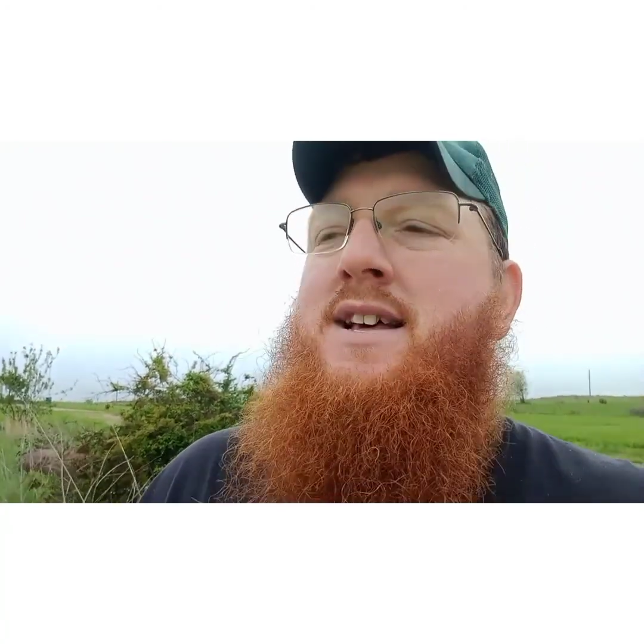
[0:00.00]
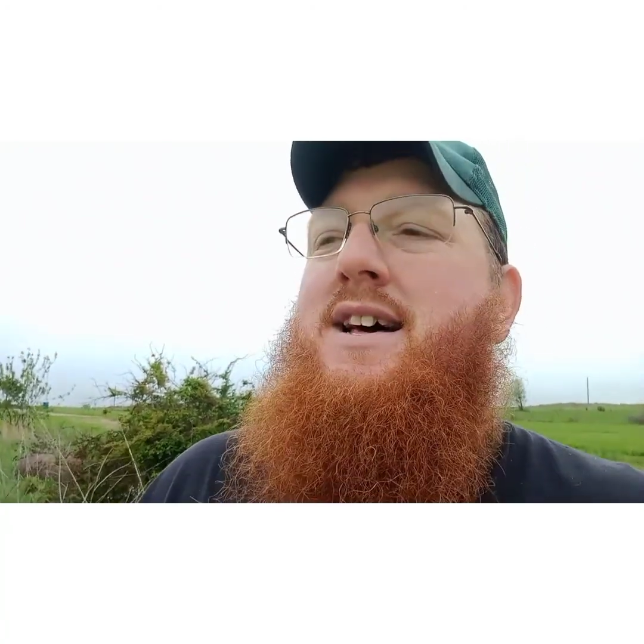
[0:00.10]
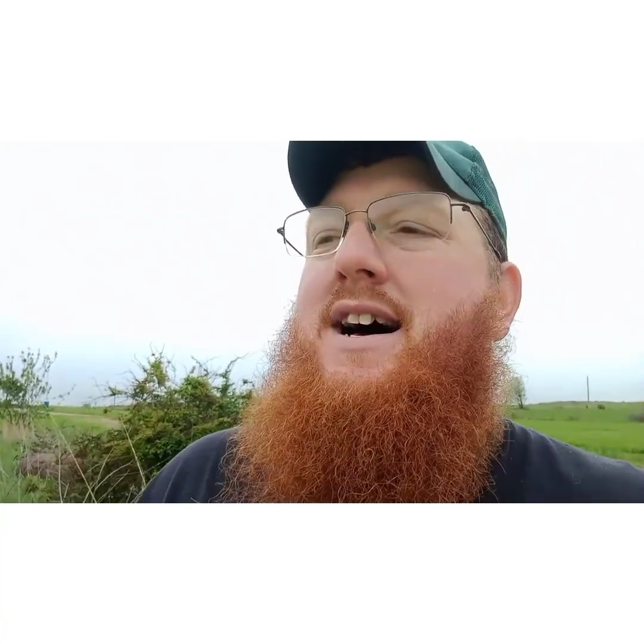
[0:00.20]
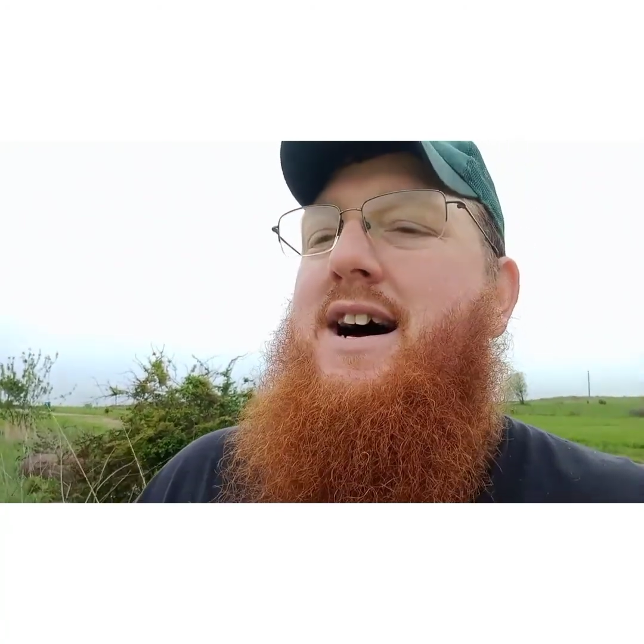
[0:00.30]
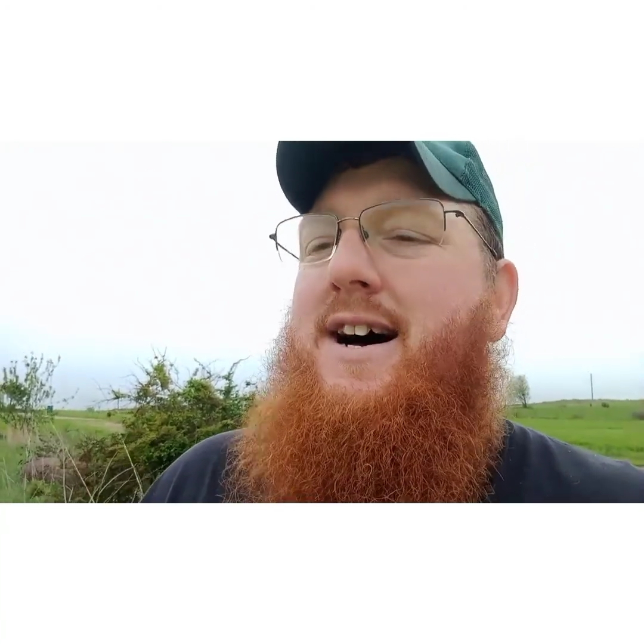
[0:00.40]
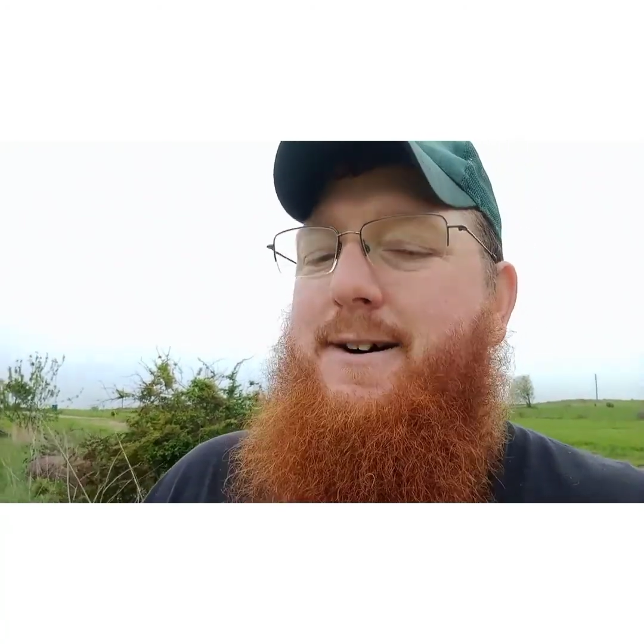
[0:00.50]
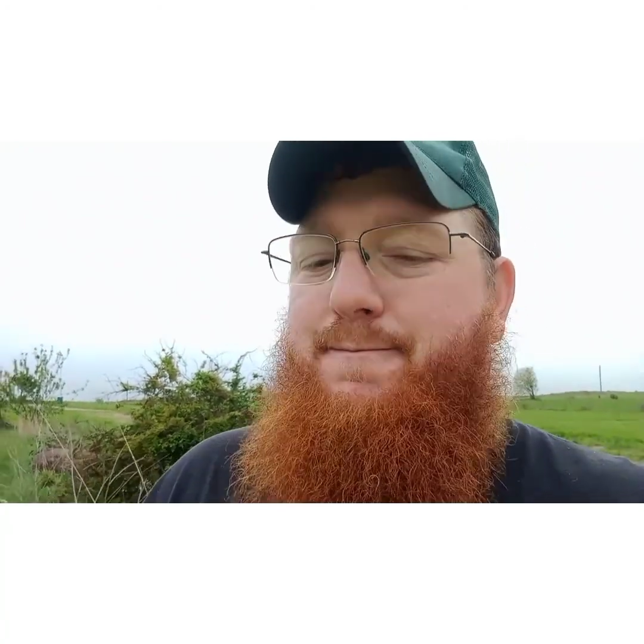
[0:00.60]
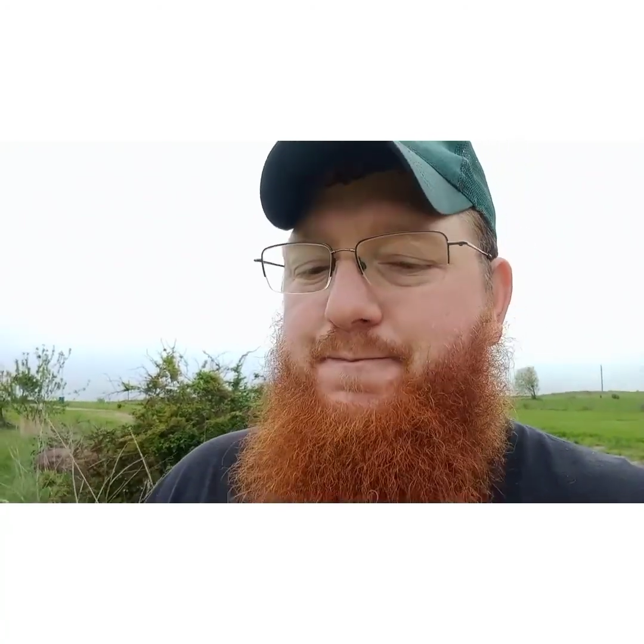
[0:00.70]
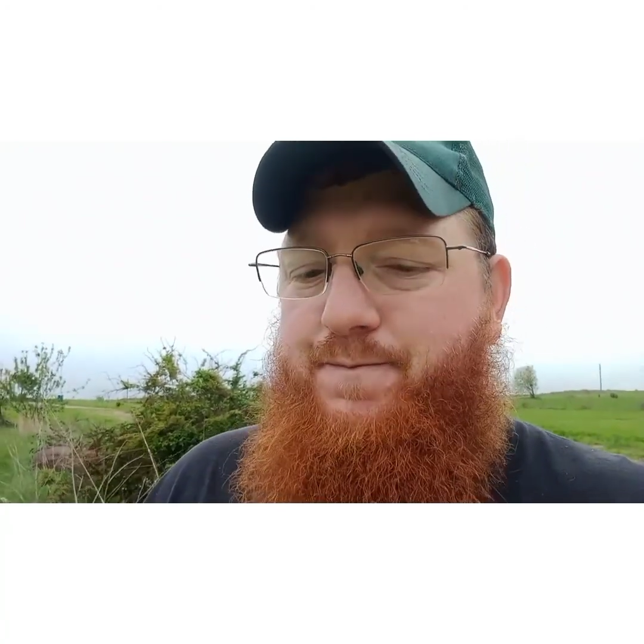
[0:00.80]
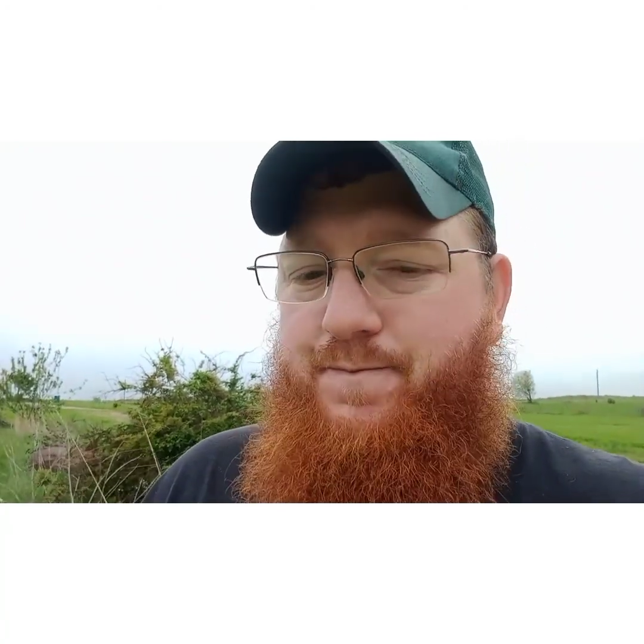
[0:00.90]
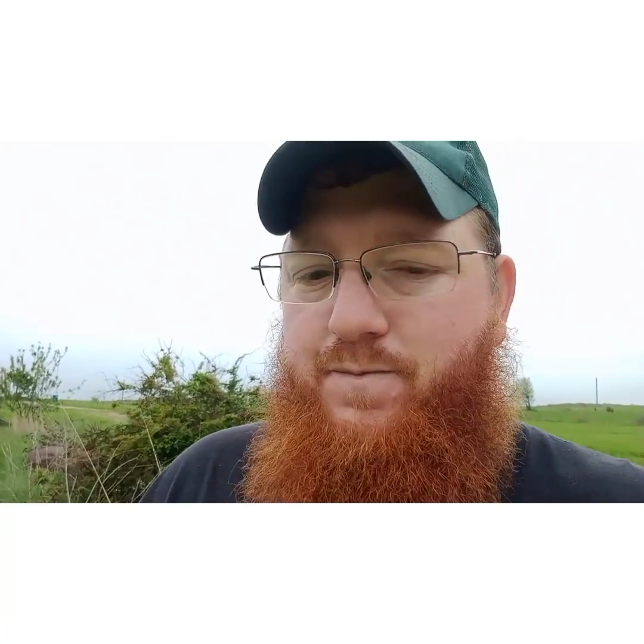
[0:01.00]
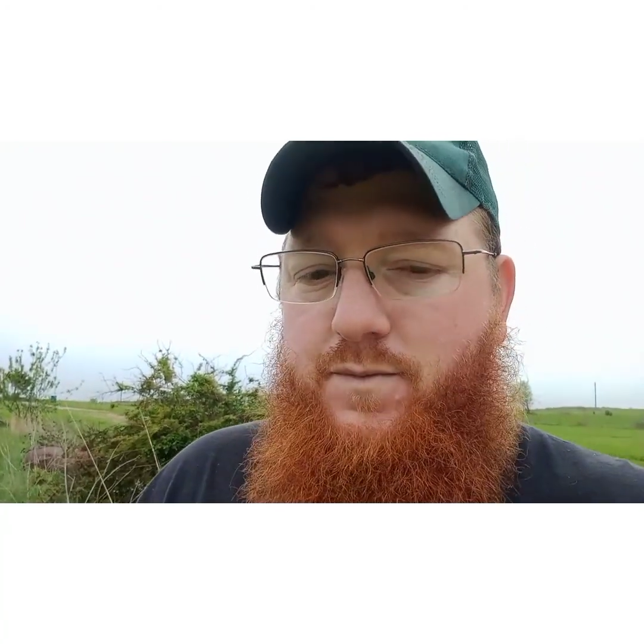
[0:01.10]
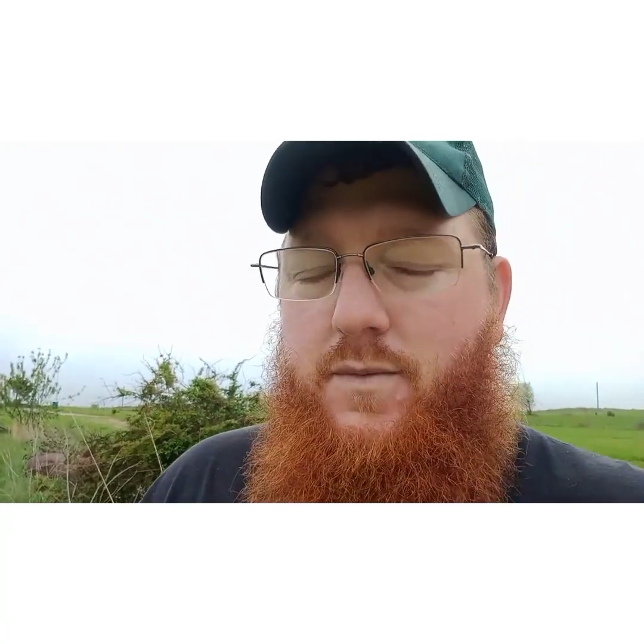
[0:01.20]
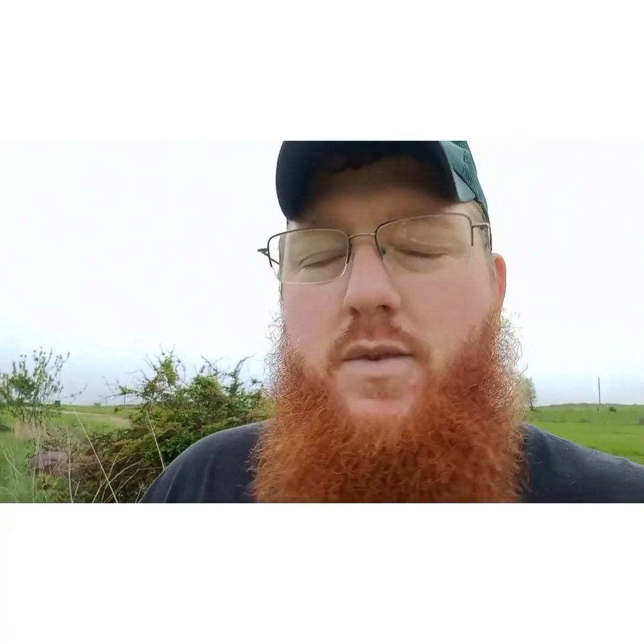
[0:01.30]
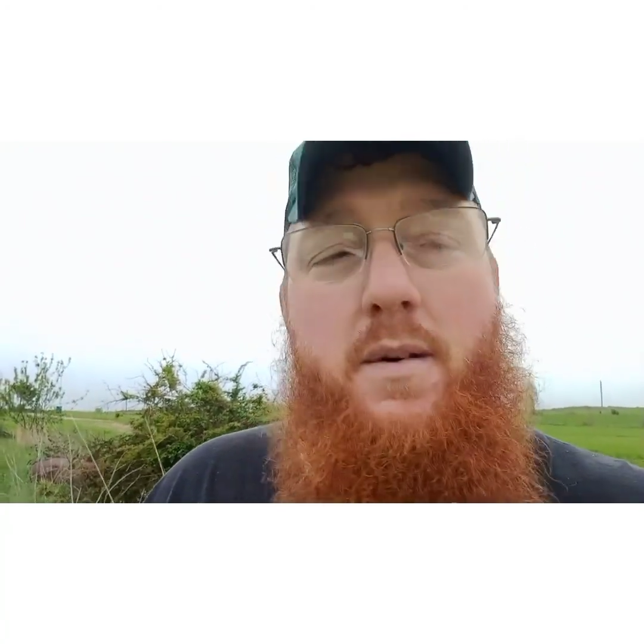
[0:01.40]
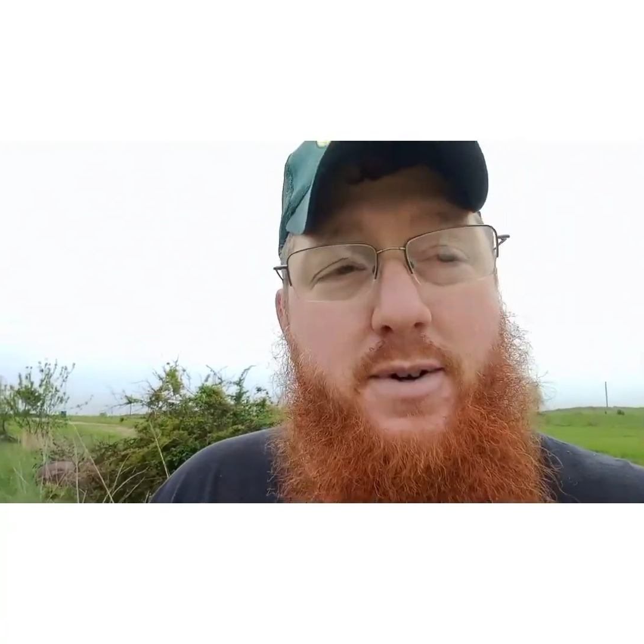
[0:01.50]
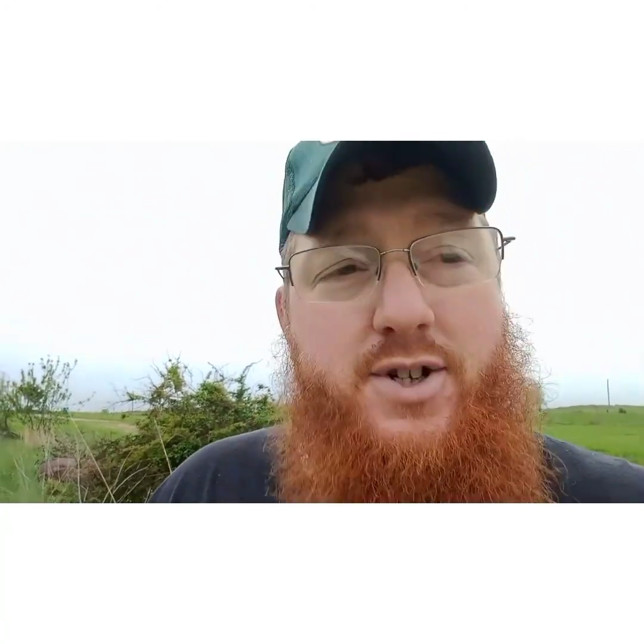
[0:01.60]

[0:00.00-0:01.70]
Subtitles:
But